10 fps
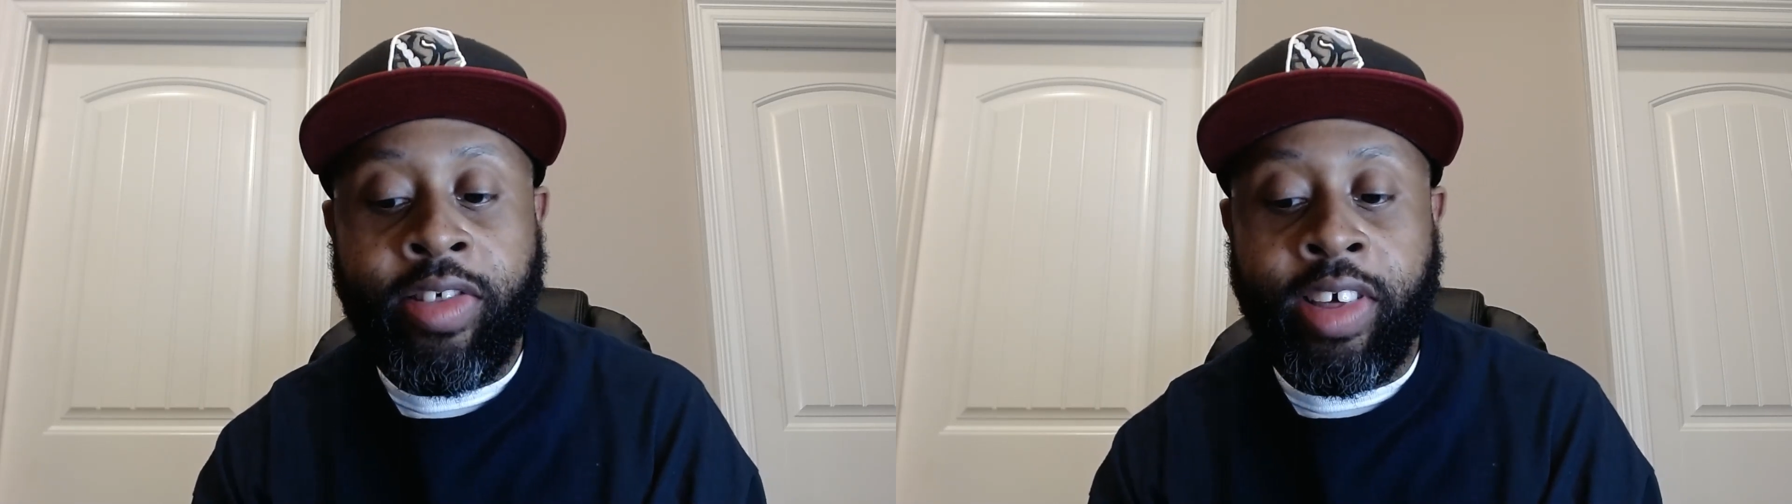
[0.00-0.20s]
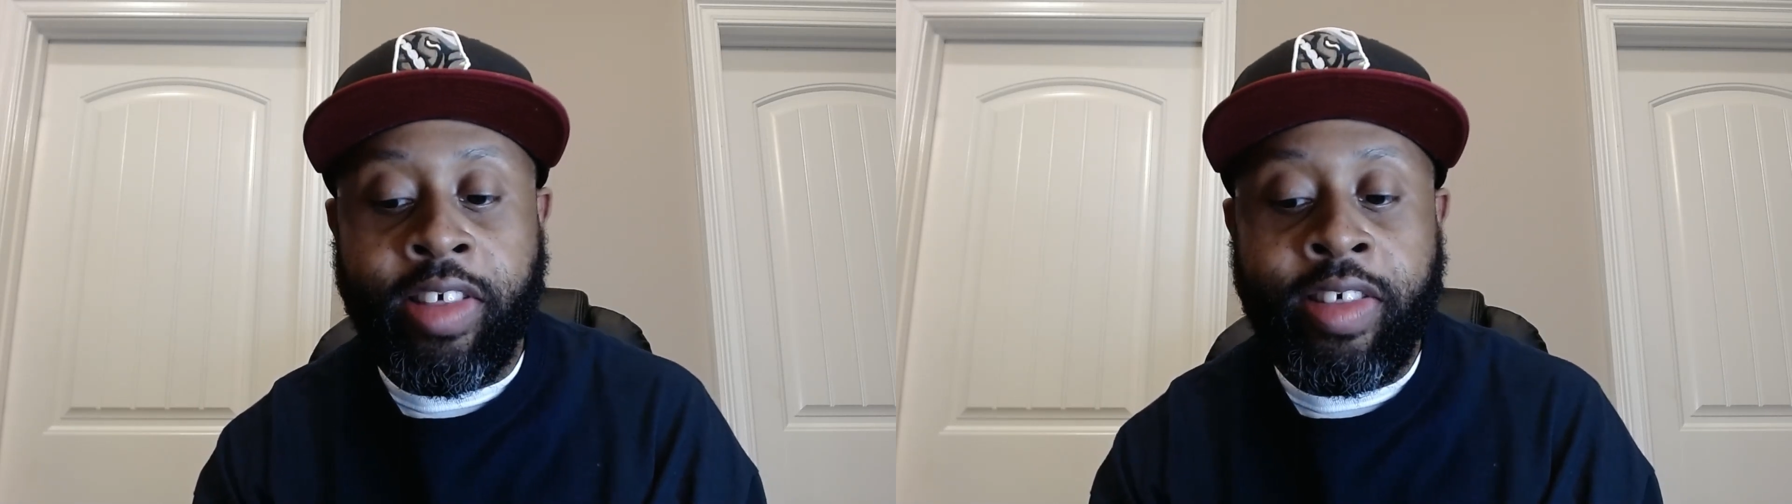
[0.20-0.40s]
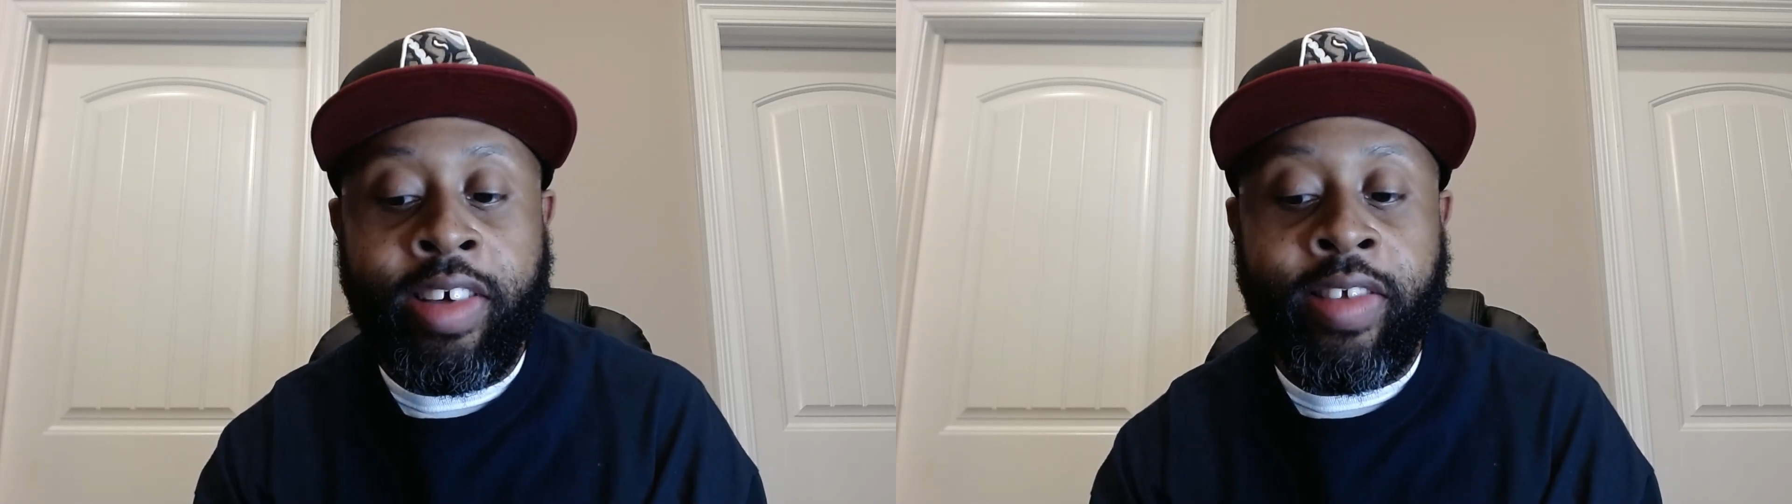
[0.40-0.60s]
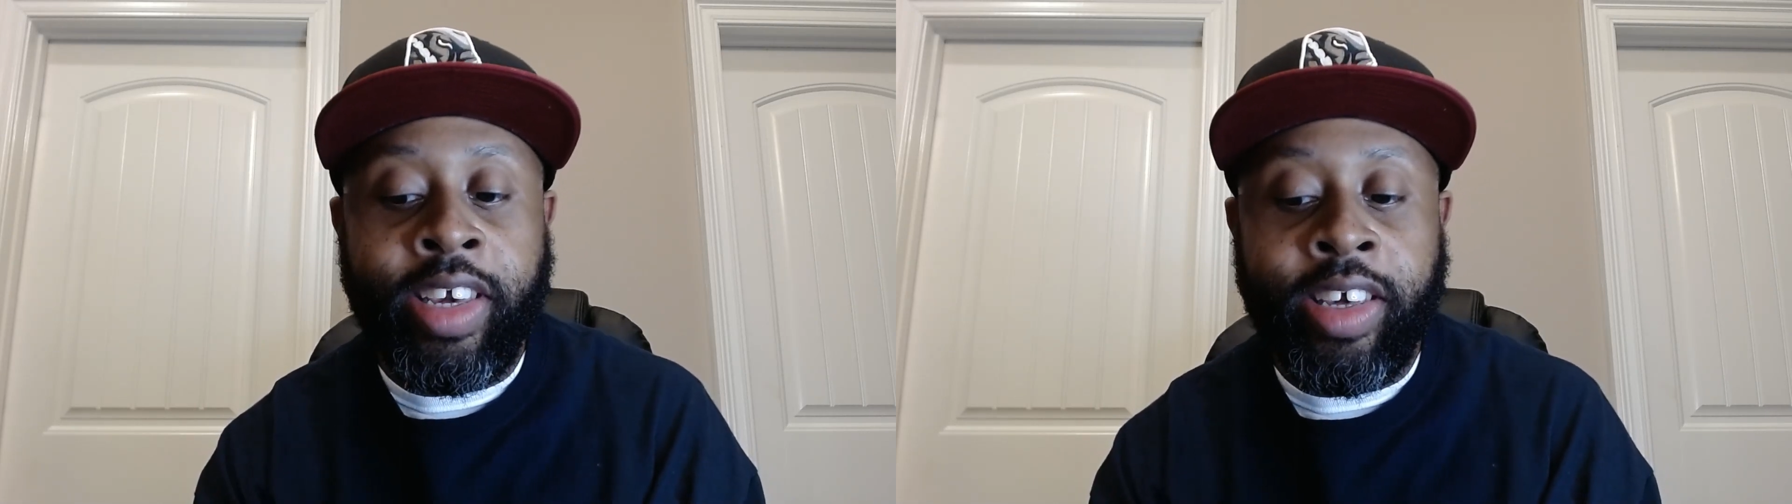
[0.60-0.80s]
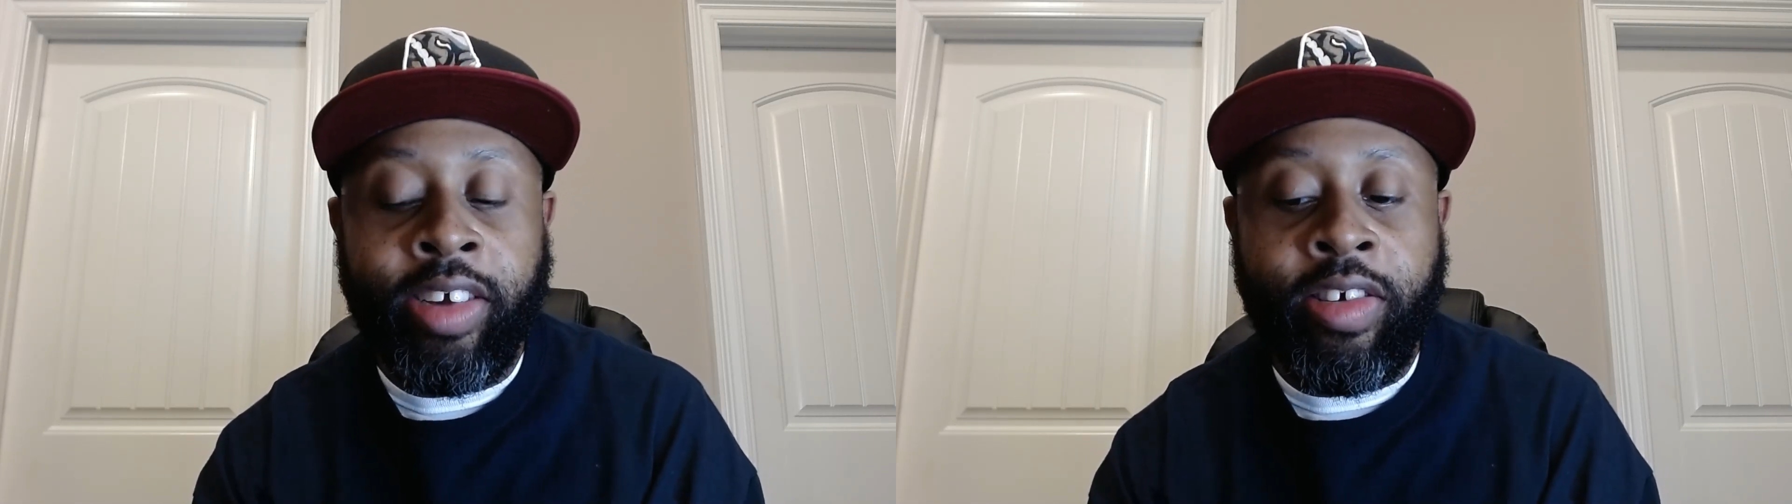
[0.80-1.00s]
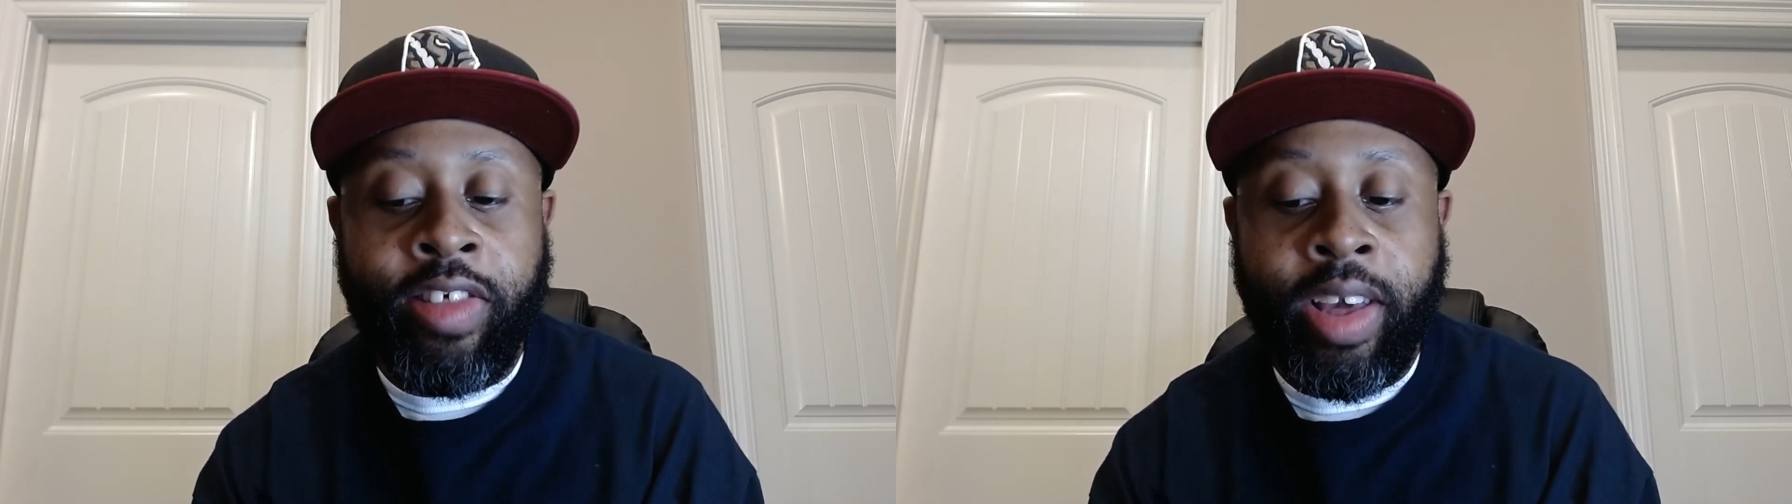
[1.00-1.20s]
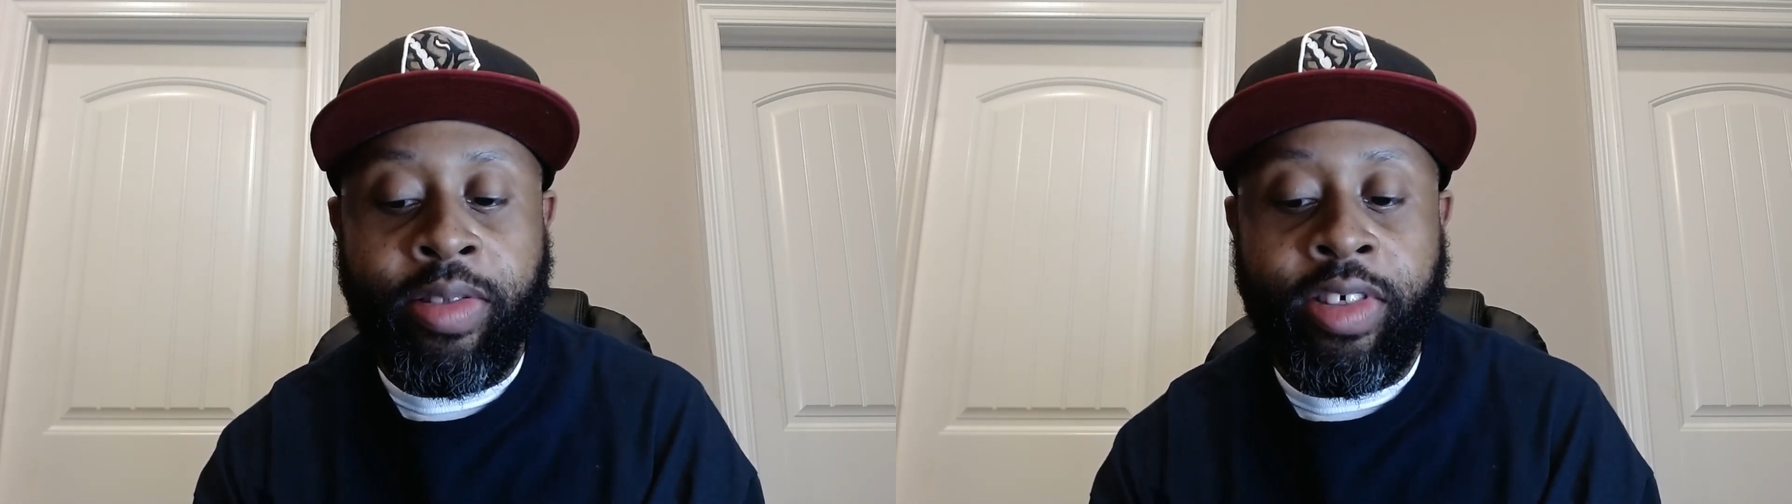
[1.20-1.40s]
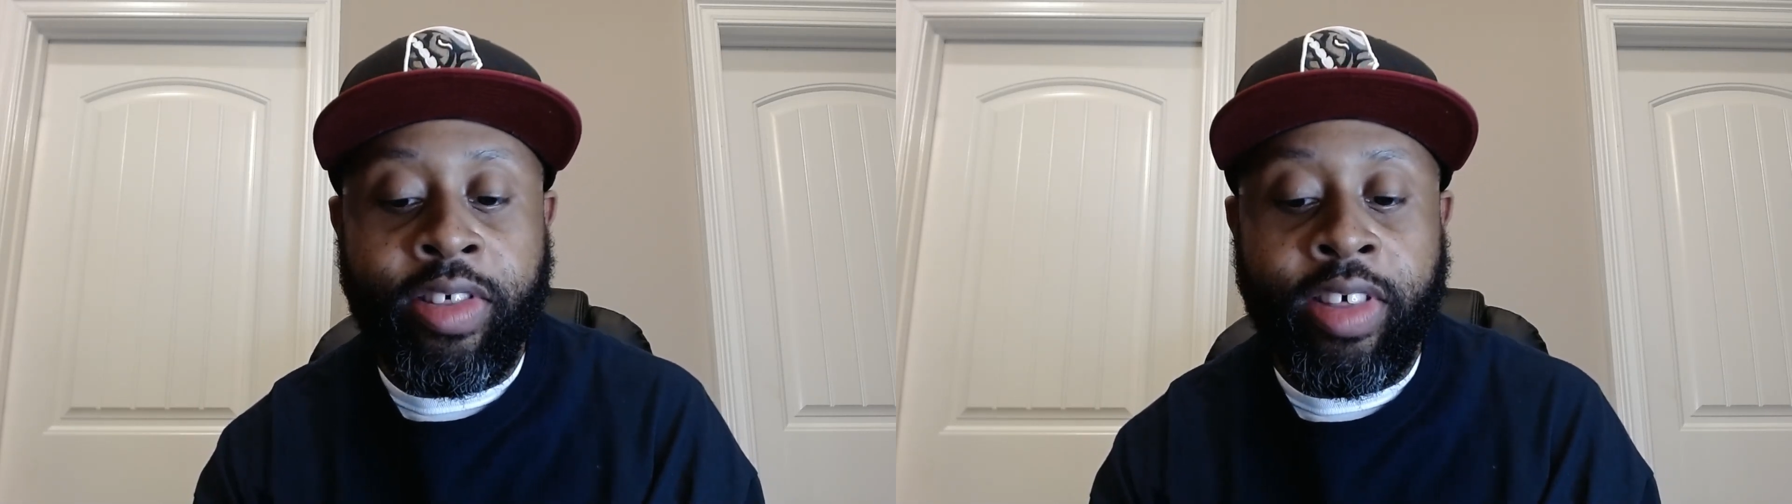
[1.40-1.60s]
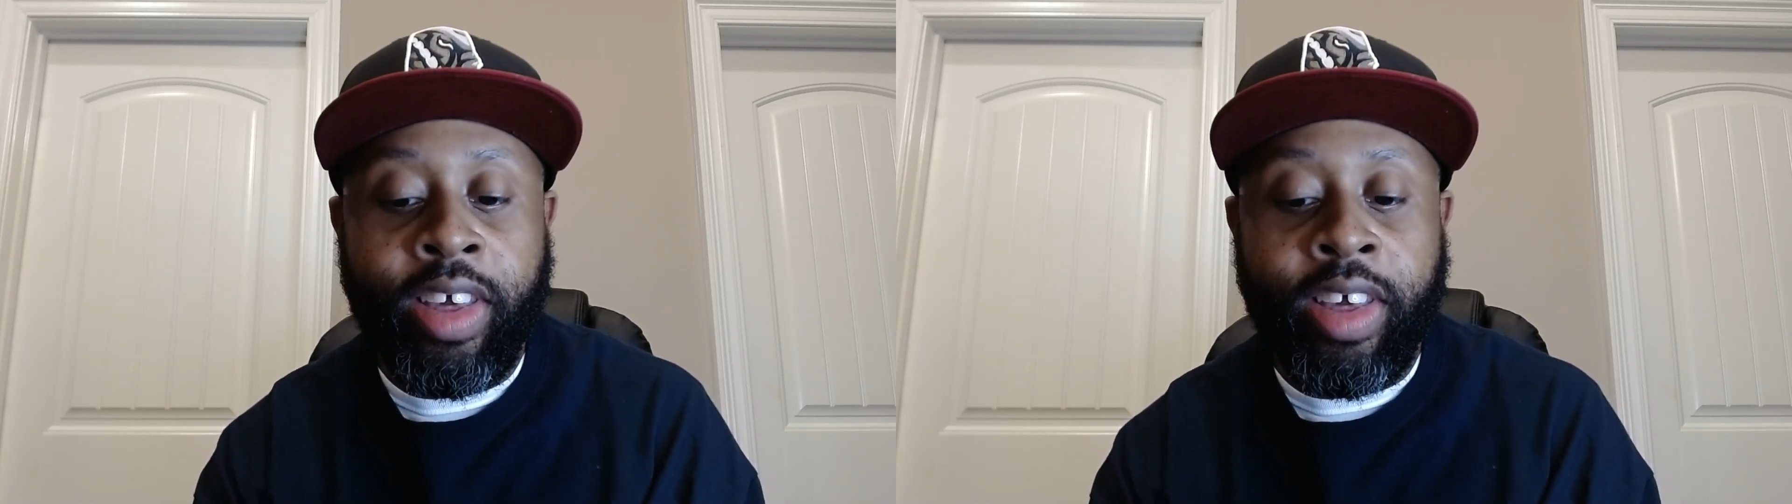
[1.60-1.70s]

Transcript: and 16 interceptions.